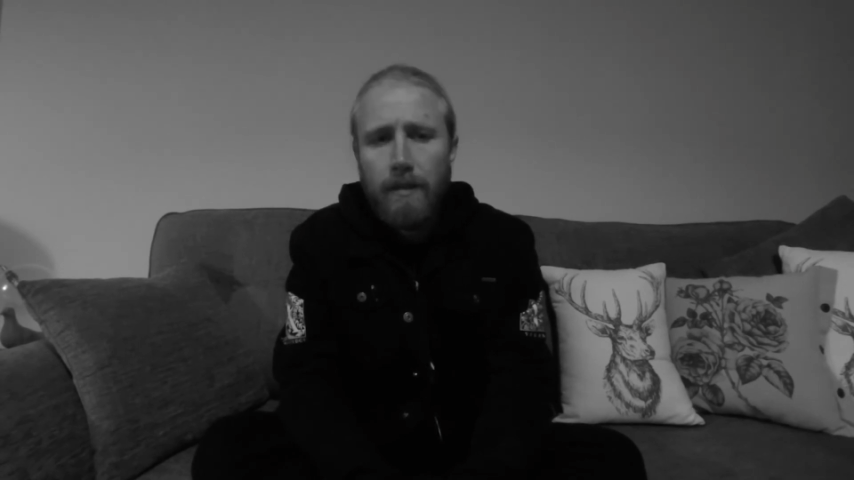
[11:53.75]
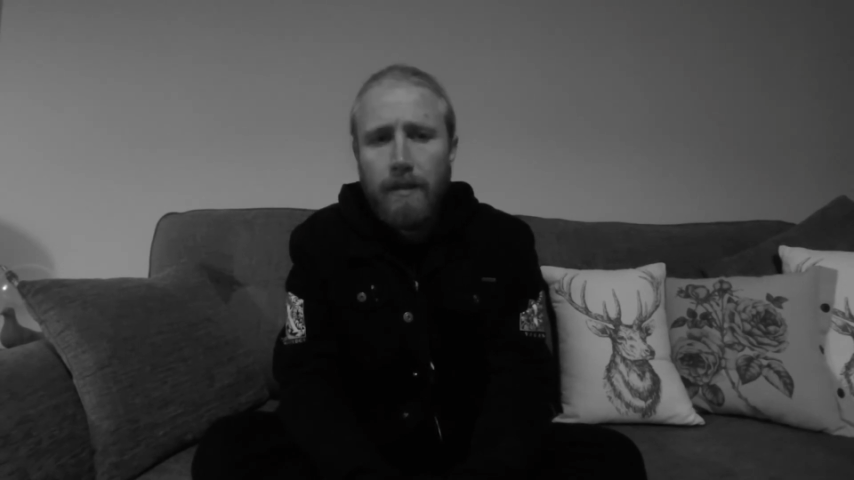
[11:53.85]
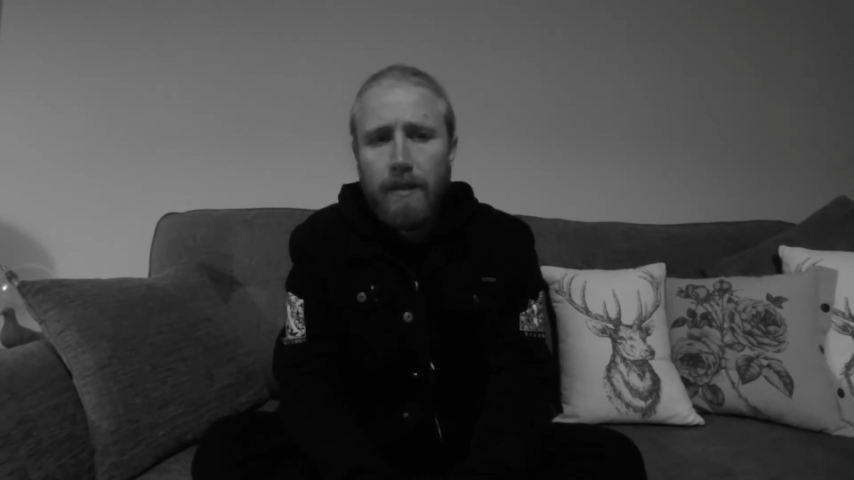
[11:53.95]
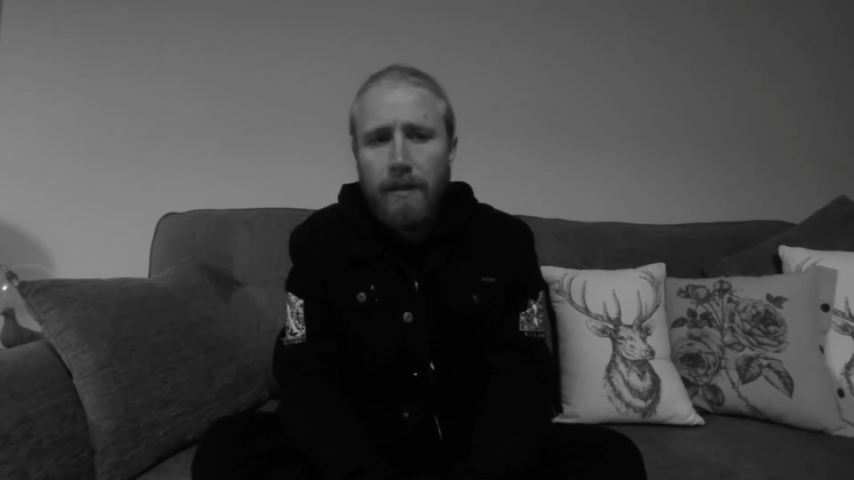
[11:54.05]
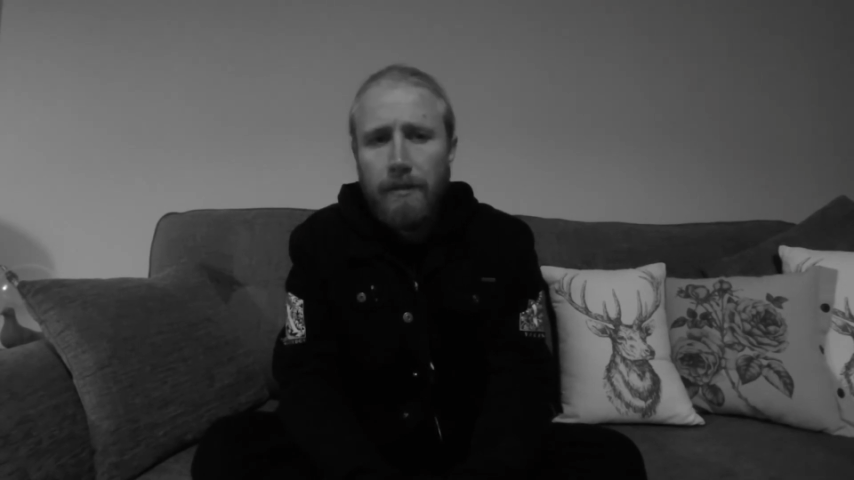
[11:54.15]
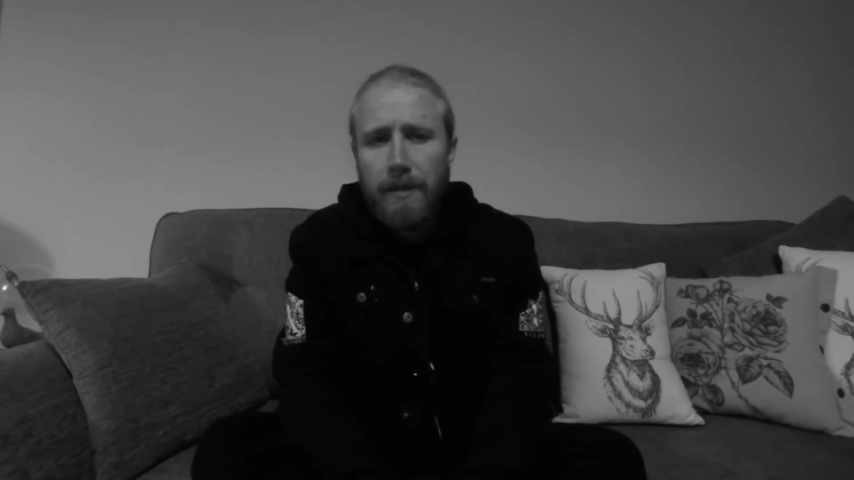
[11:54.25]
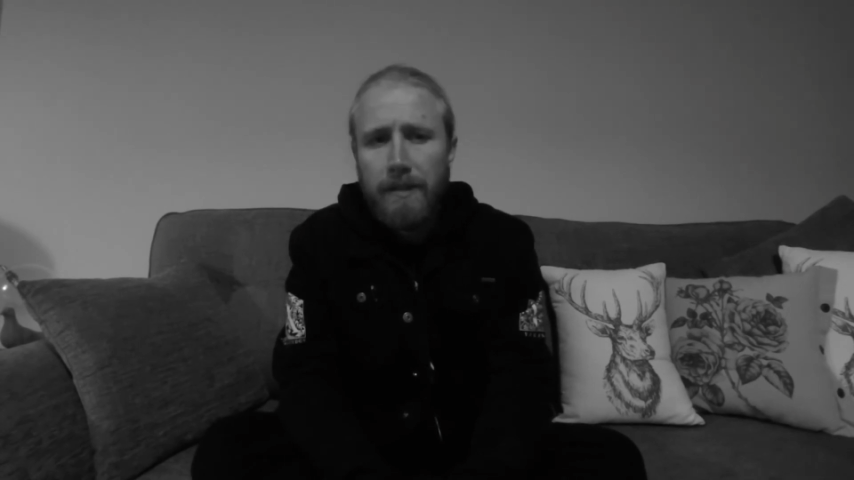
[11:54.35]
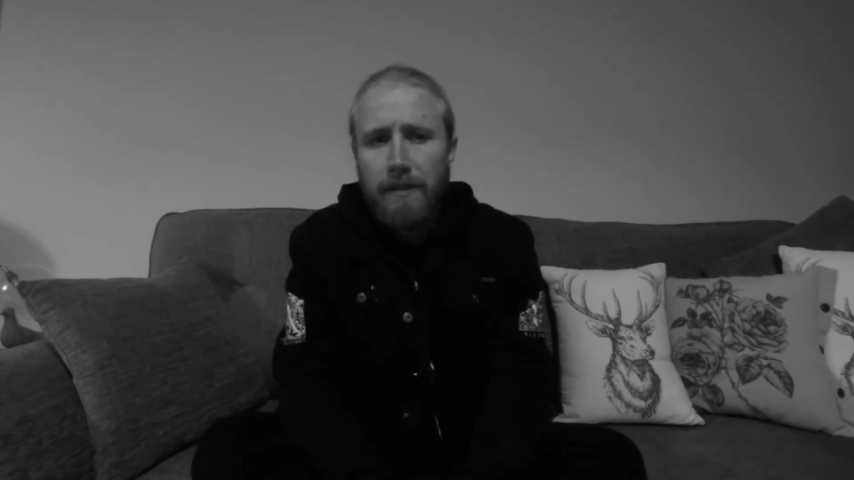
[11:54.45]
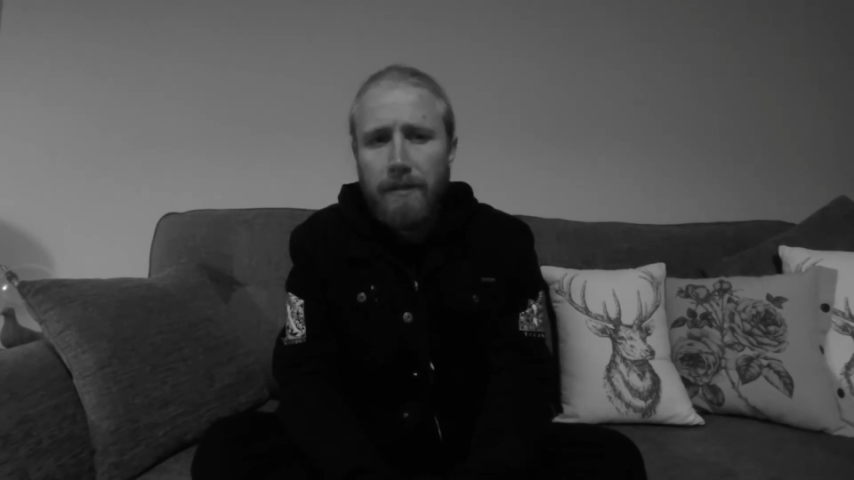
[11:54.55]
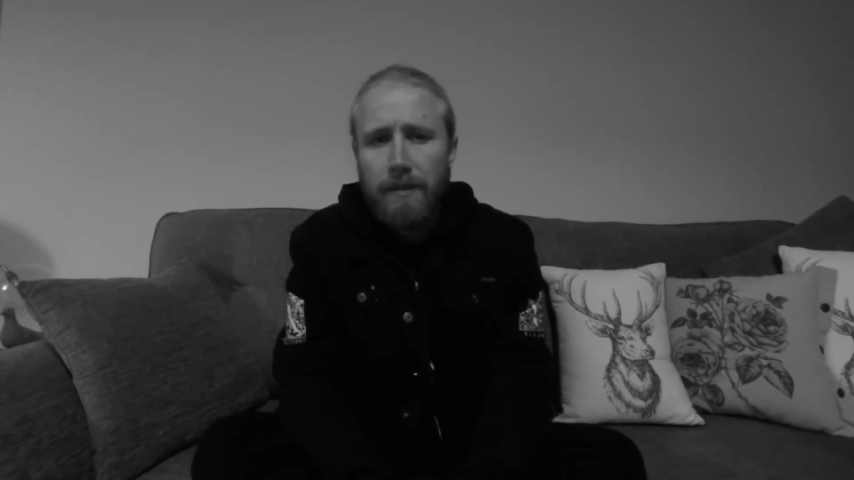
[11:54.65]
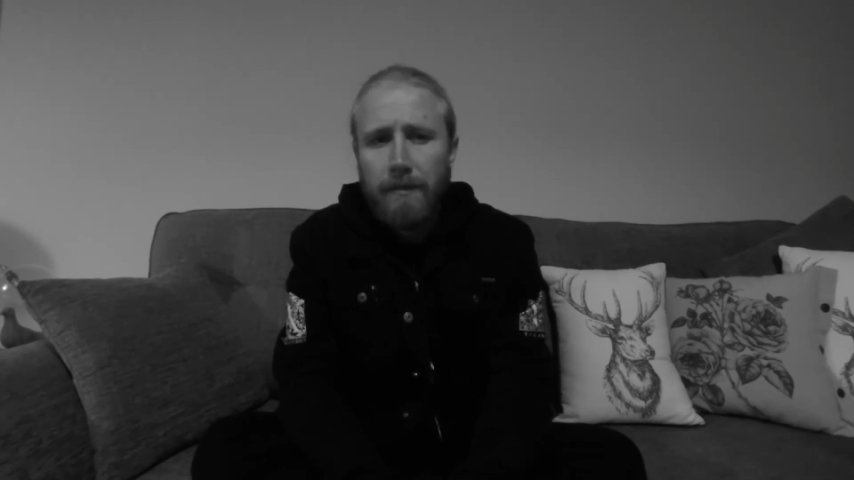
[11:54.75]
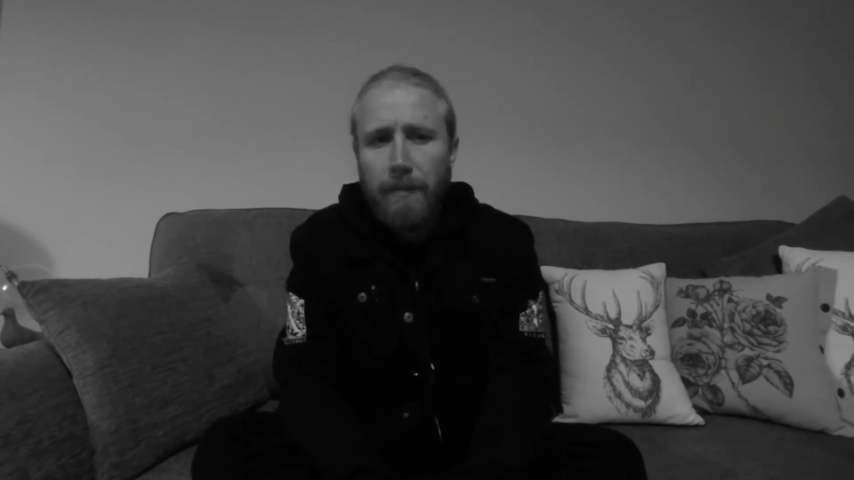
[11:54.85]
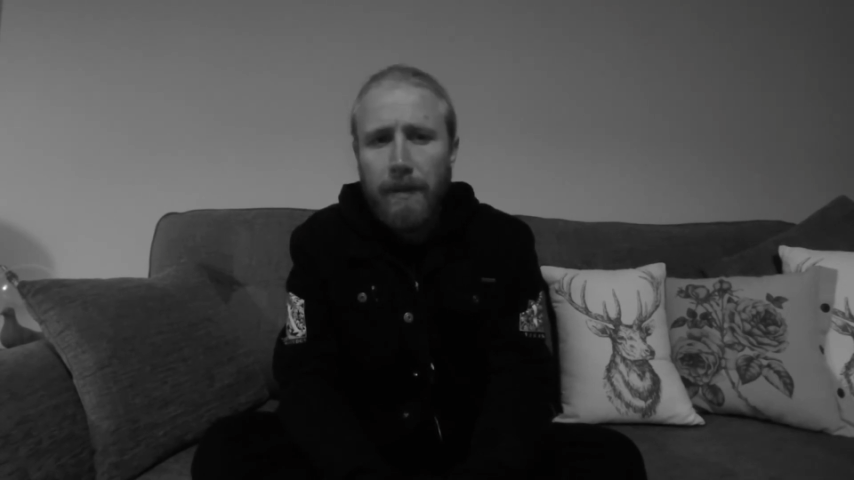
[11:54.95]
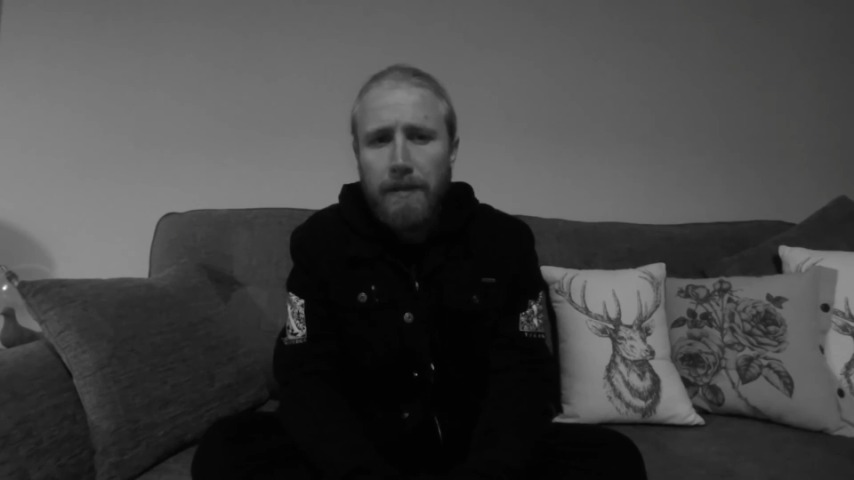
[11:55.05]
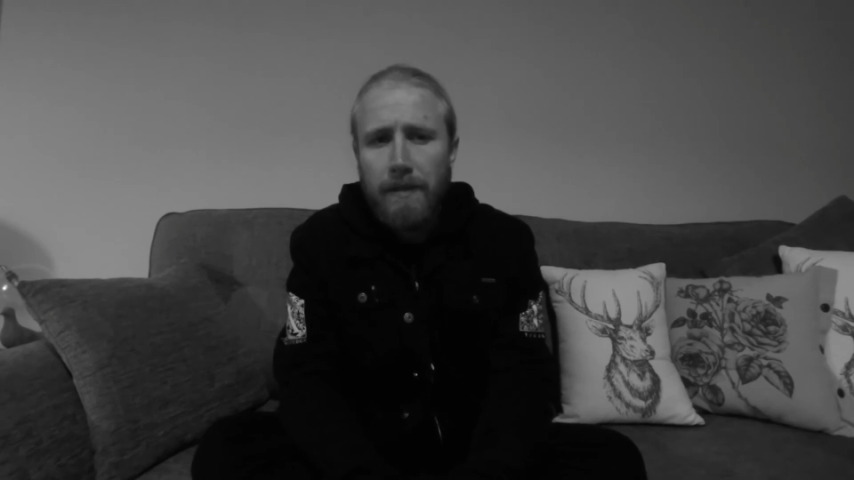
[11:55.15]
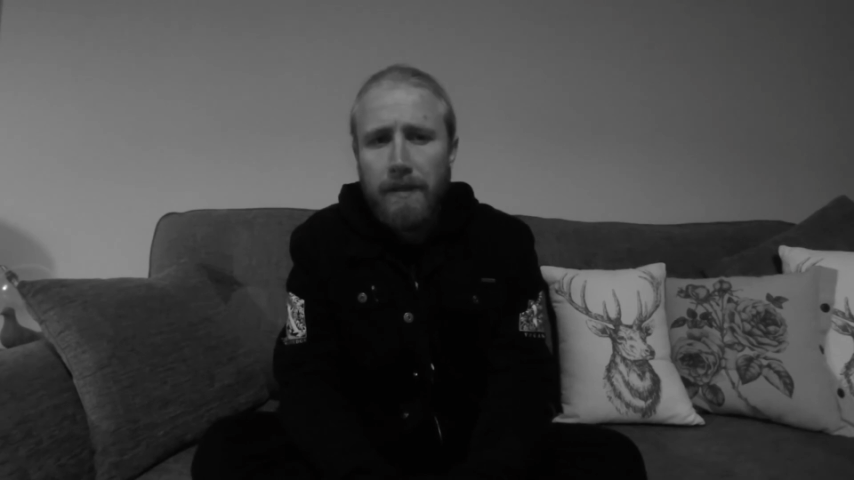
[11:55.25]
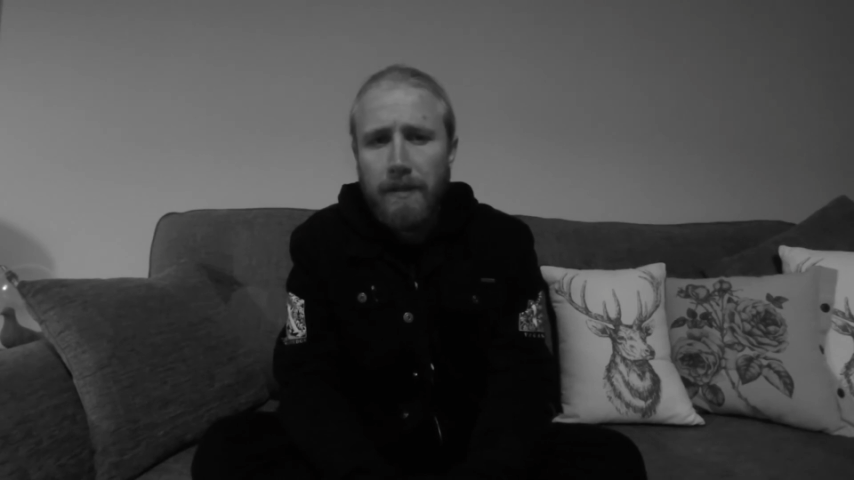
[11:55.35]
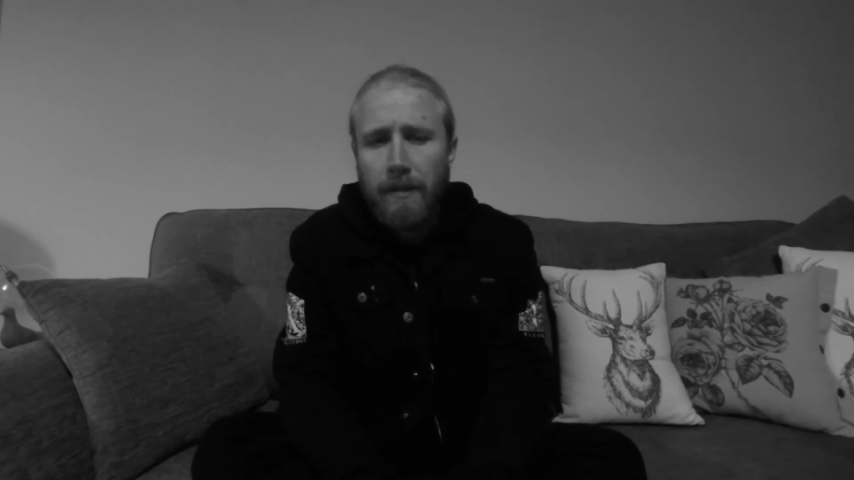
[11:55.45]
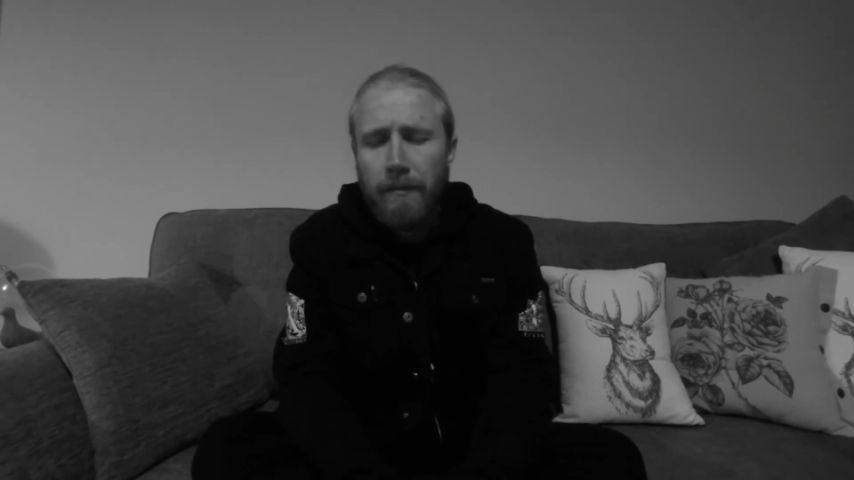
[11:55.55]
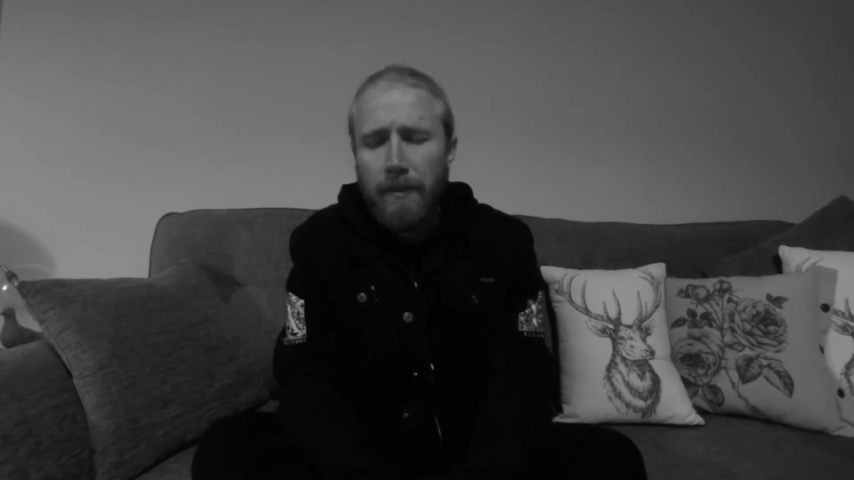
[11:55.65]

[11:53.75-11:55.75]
And nowadays there isn't a bench to sit on,